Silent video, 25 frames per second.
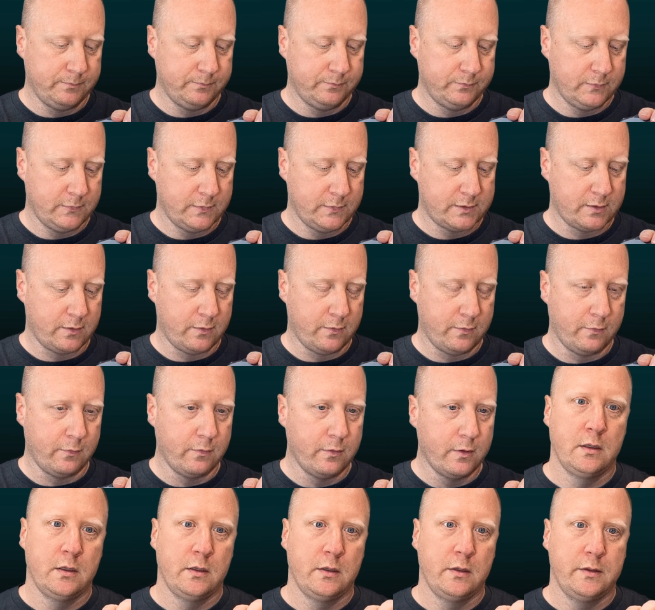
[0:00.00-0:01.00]
So
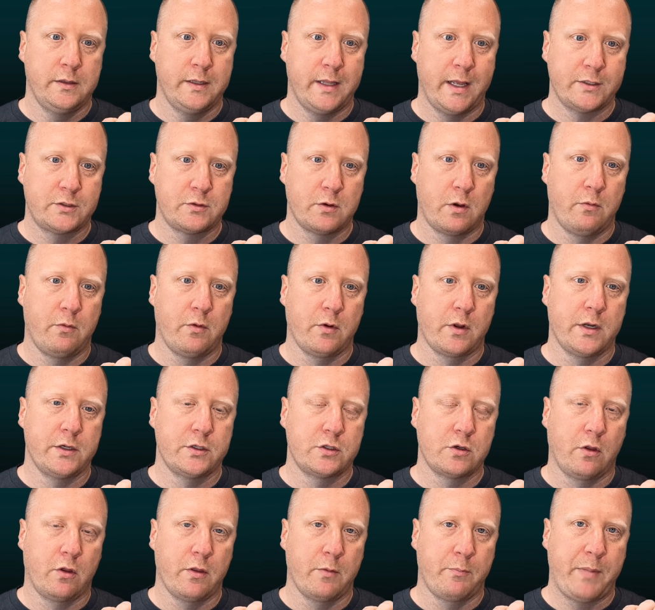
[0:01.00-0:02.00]
that's what will
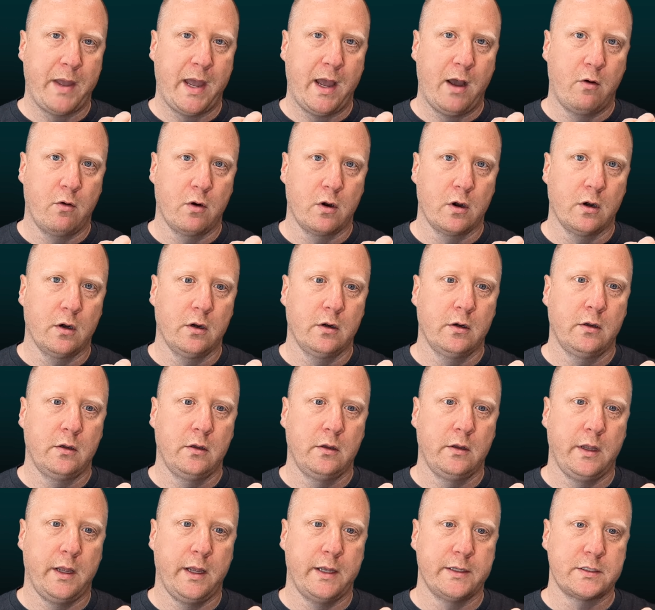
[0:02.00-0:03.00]
control the power
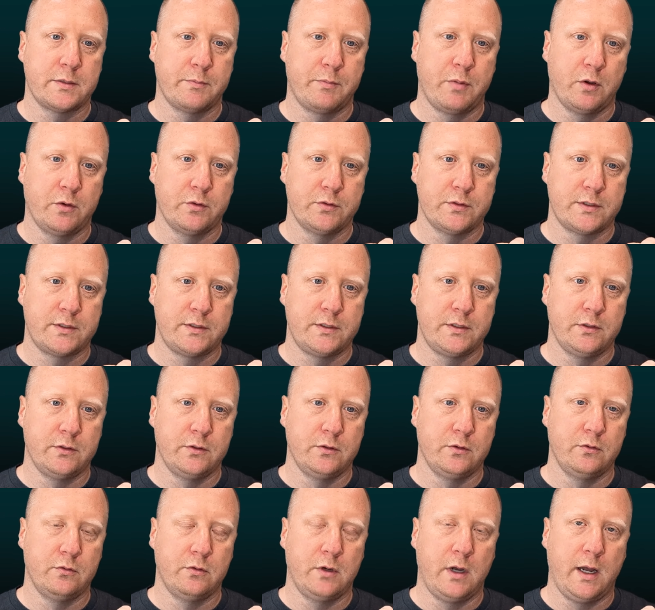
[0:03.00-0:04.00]
as opposed
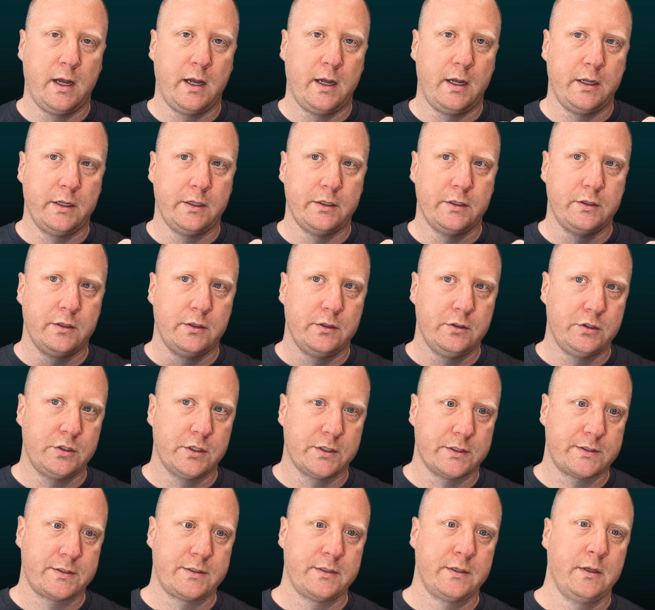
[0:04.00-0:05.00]
to
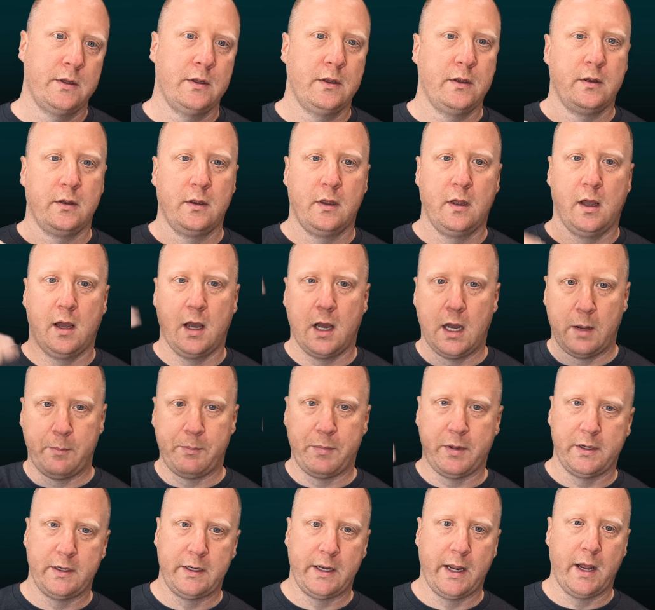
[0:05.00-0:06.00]
just up
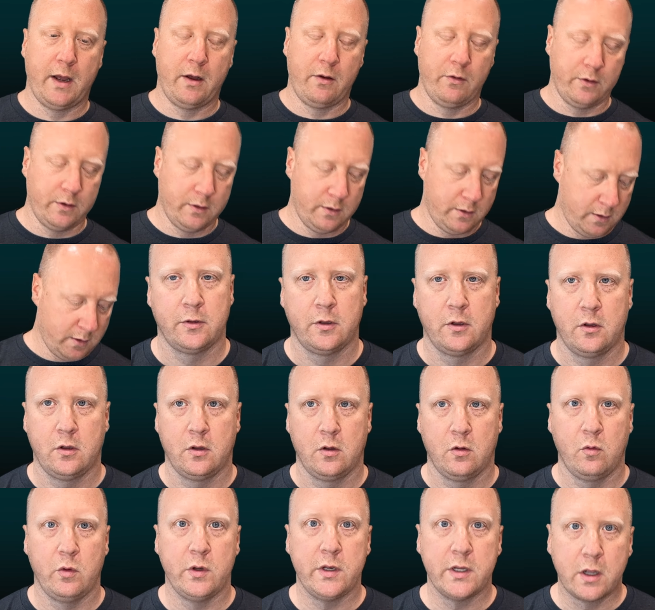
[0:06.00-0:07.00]
and down.
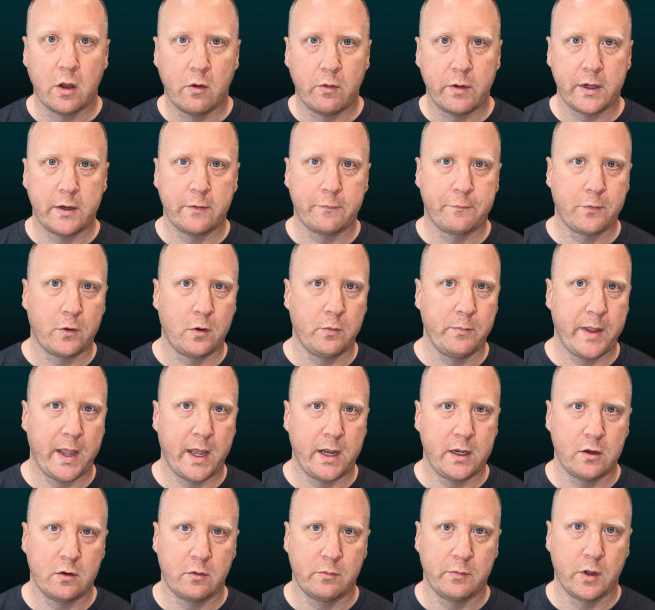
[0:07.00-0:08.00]
When you go into full
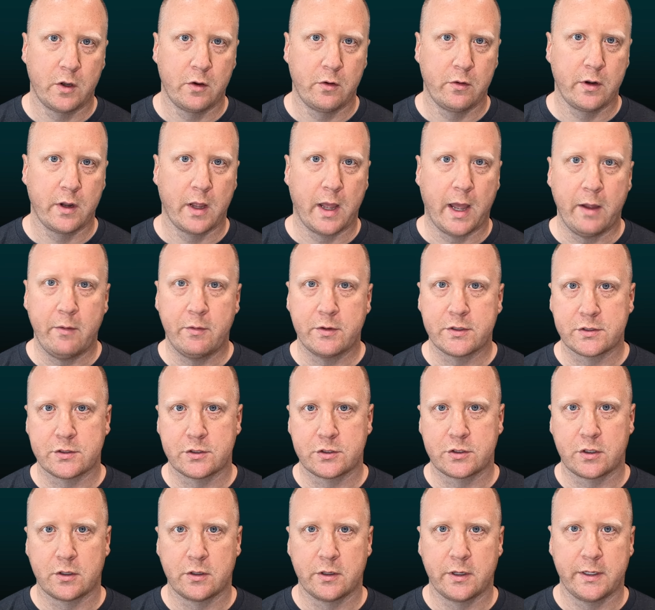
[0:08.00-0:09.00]
manual mode, I wasn't
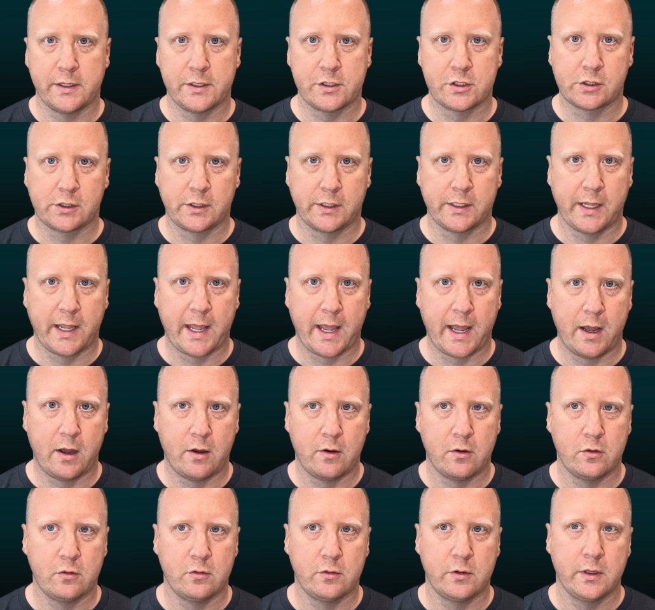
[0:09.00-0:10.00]
sure initially
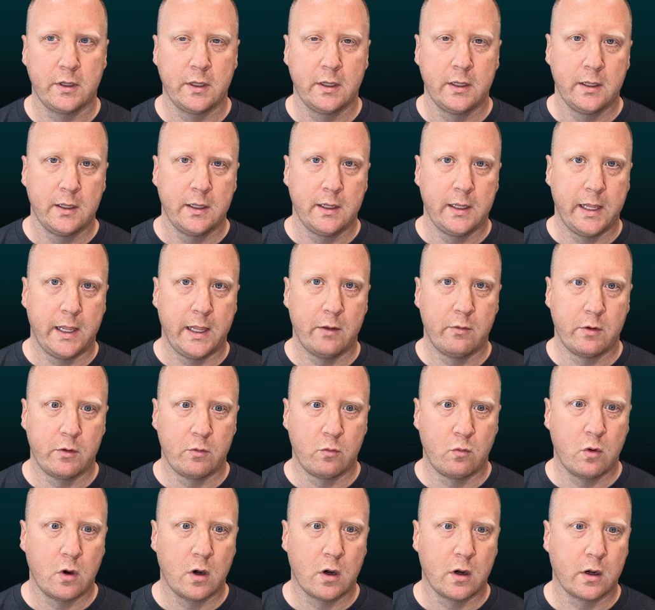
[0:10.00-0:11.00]
how it would
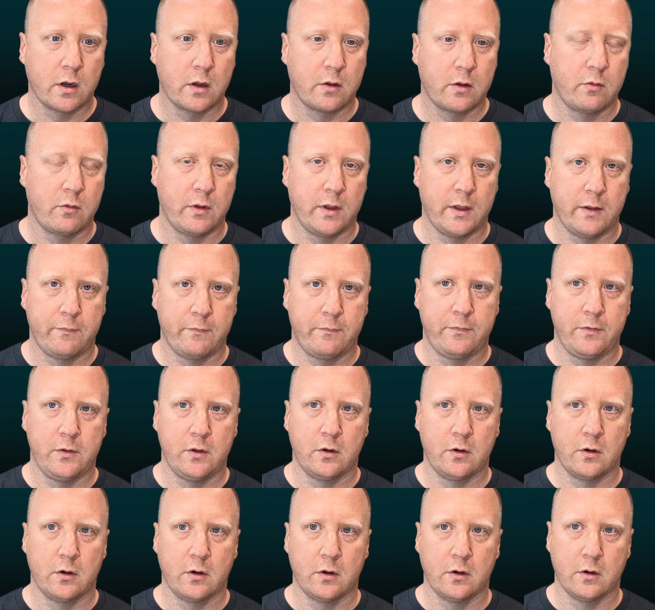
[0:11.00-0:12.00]
work if
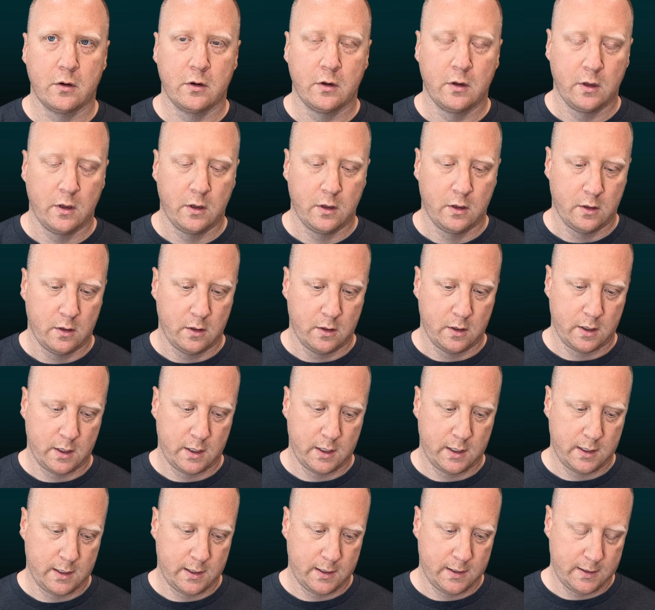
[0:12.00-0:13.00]
you're
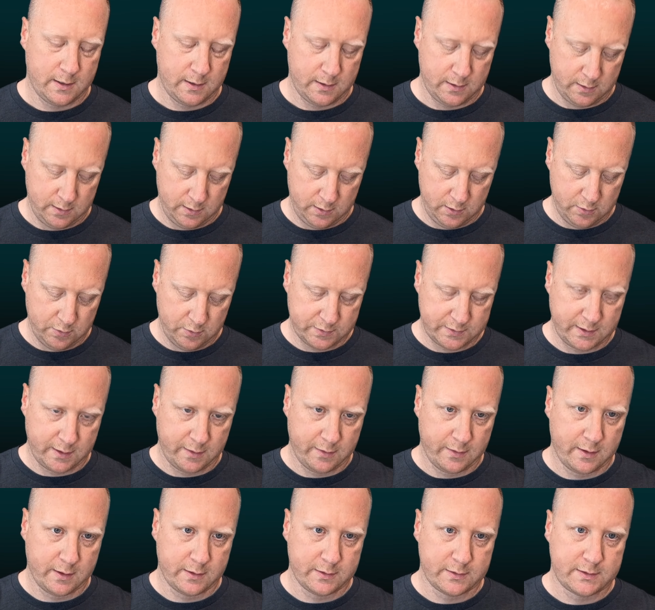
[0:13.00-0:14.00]
using
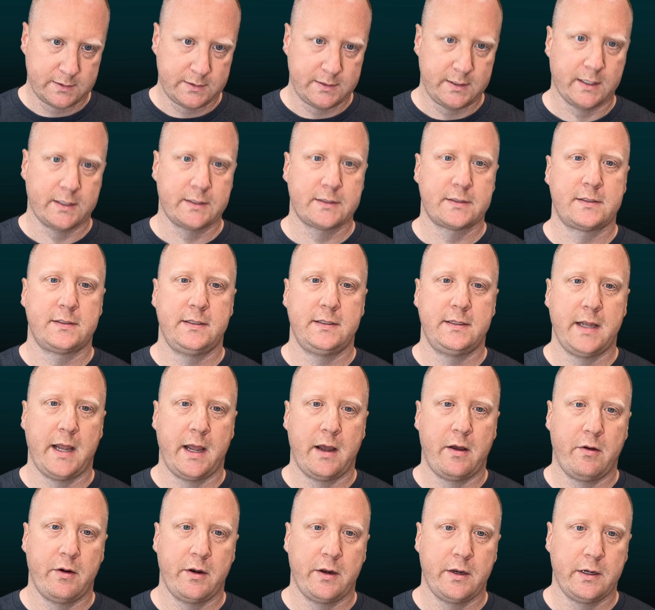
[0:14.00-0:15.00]
the sticks
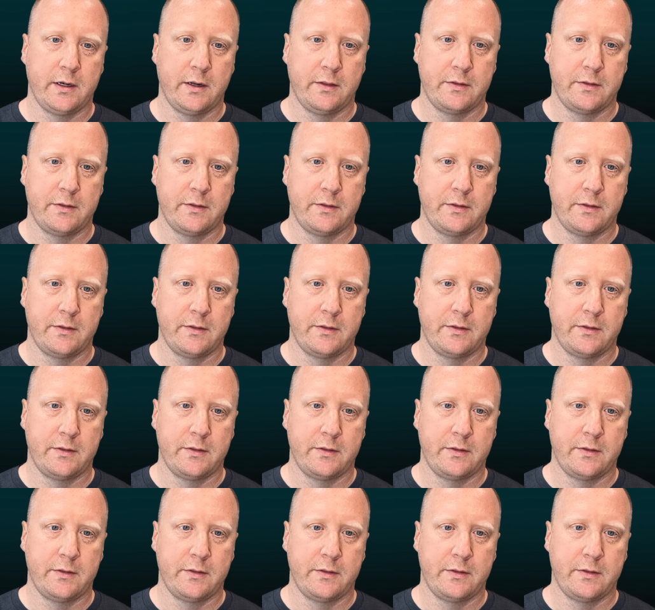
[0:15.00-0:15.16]
down into the